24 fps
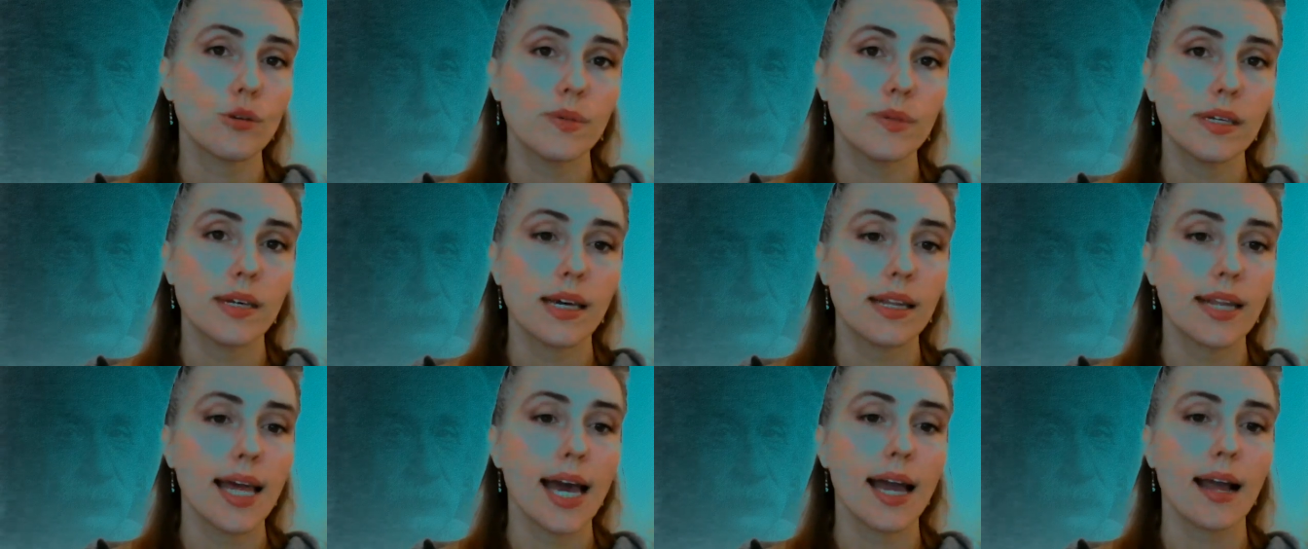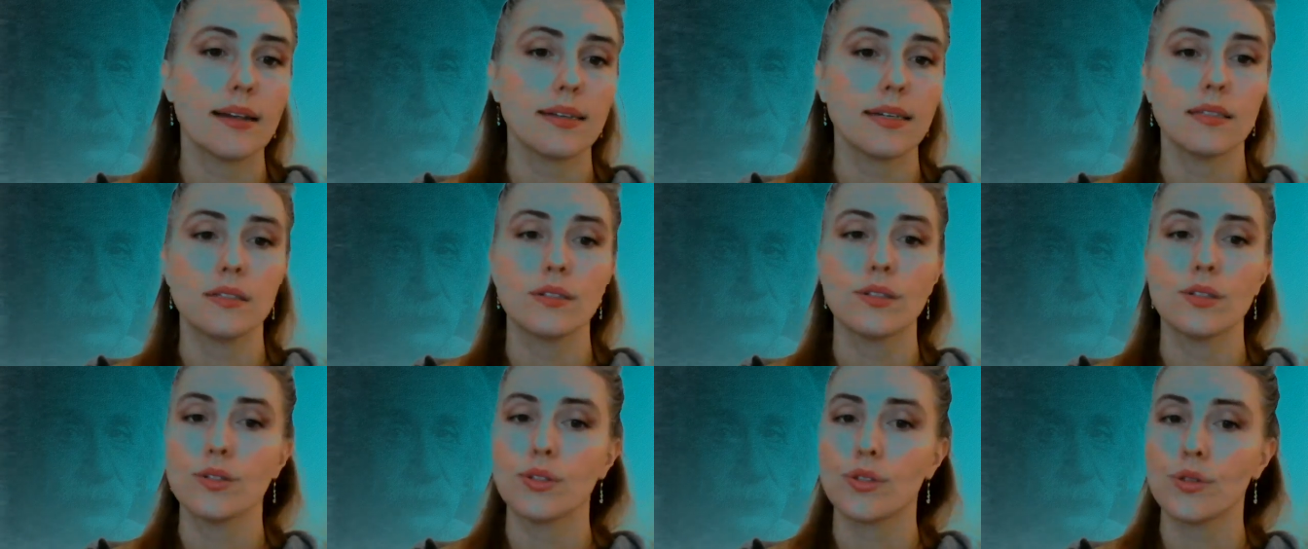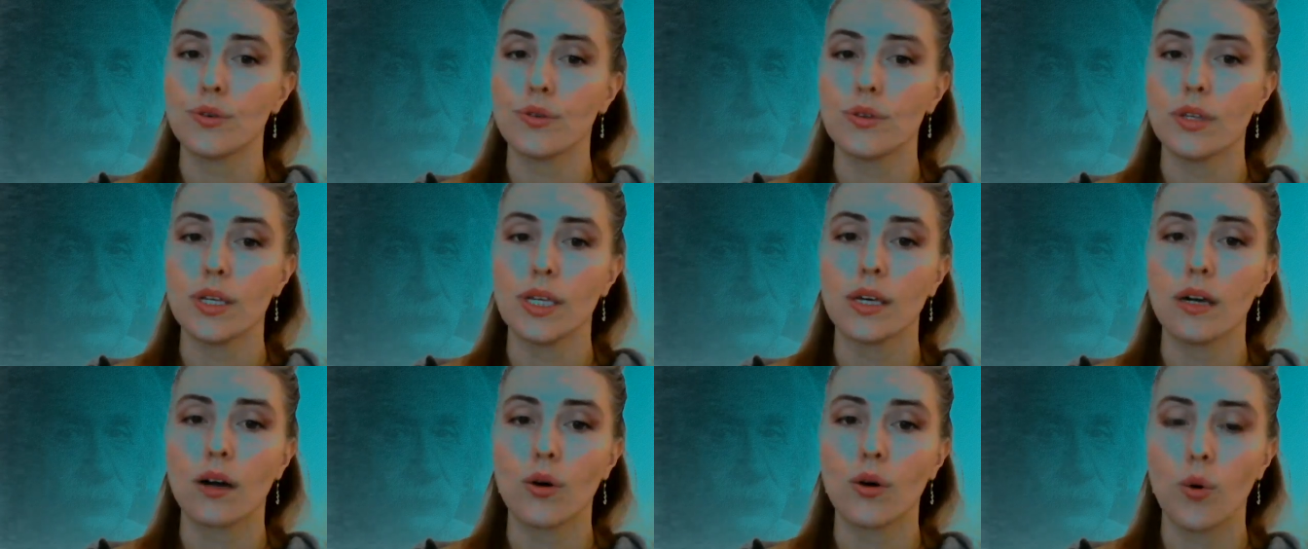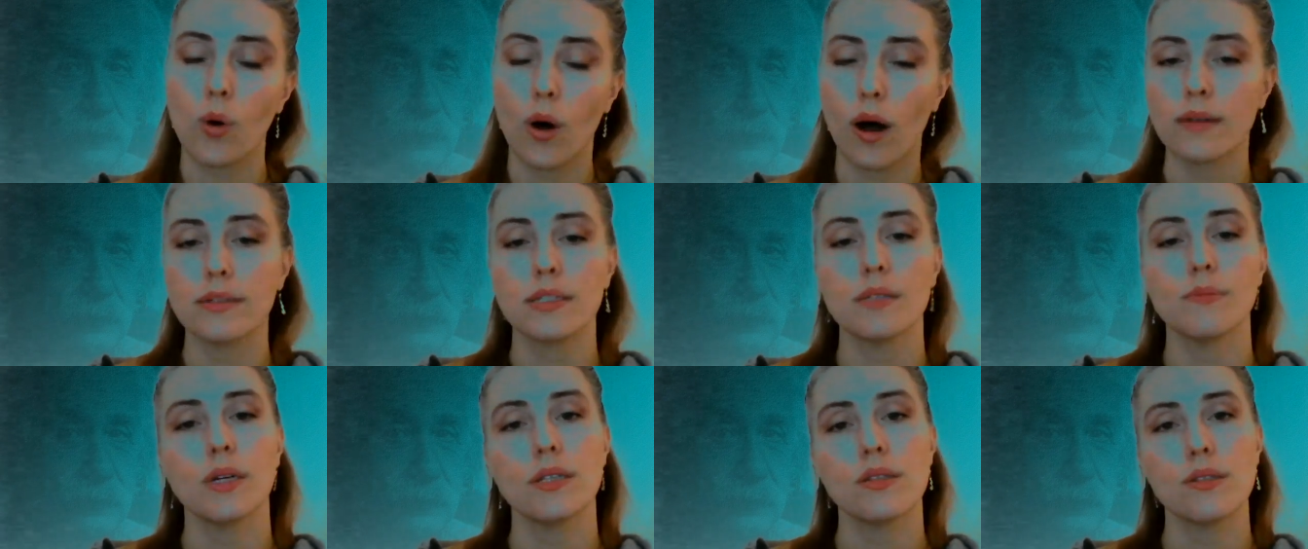be connected to the
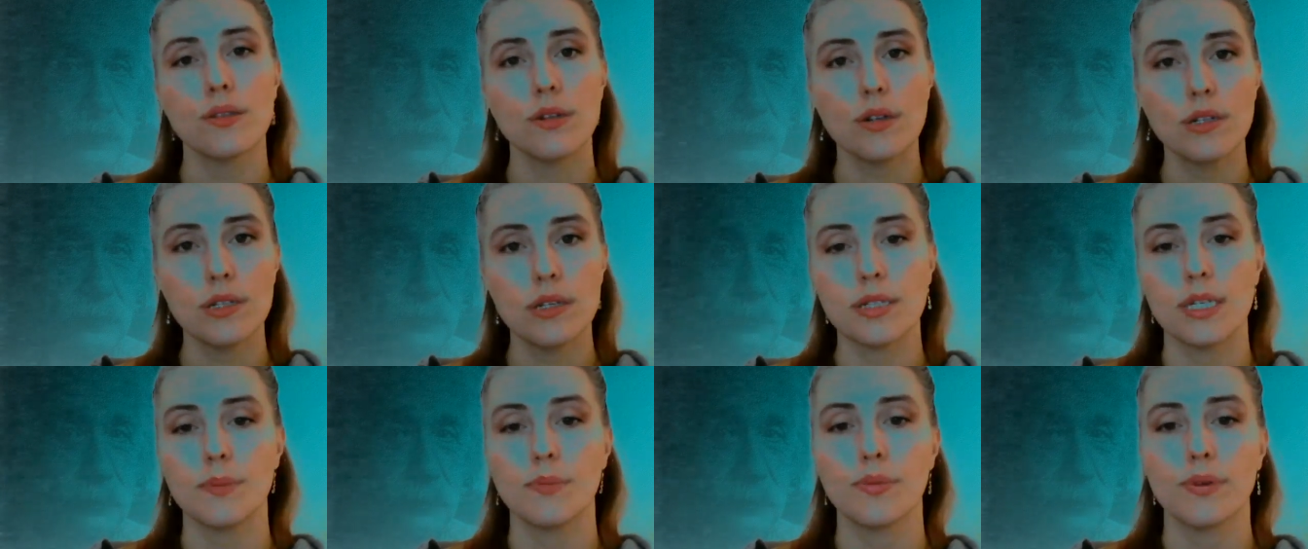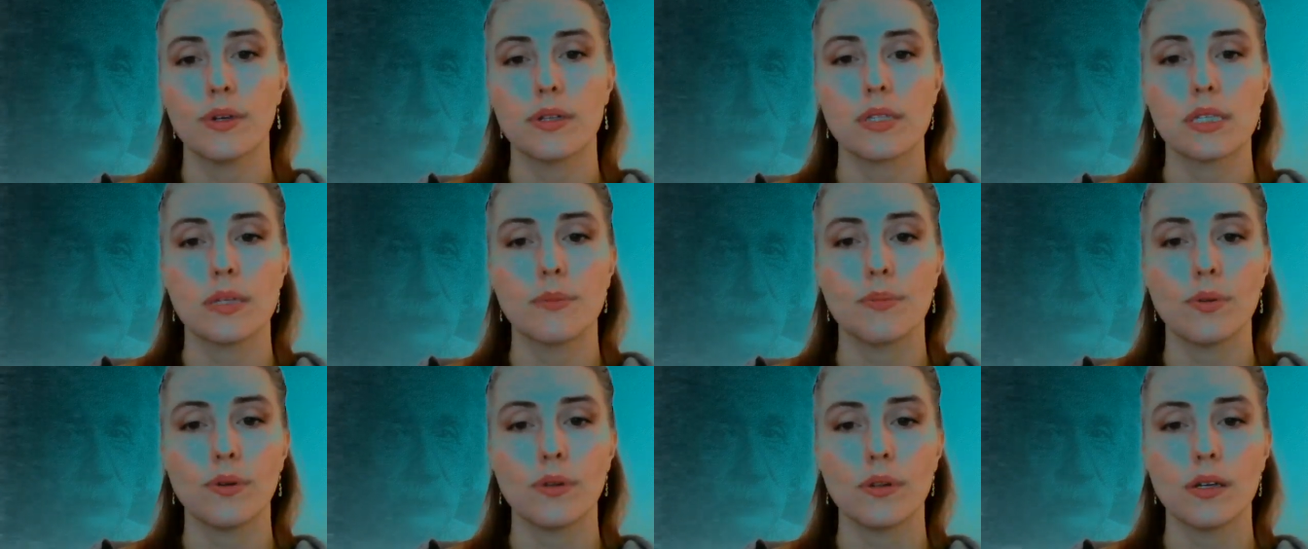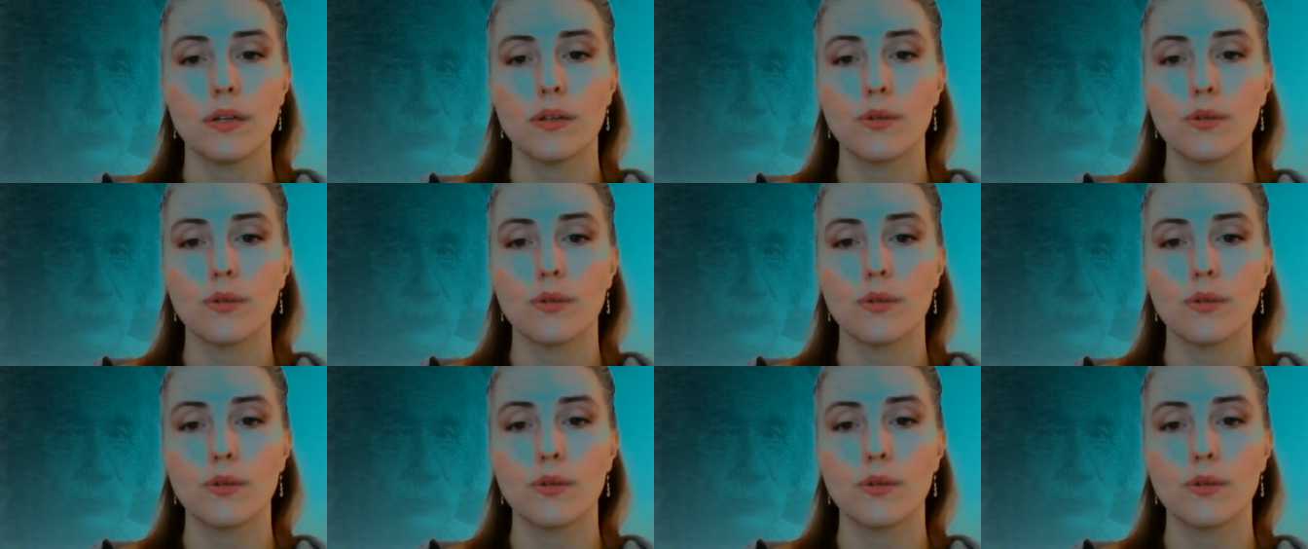quantum uncertainty principle,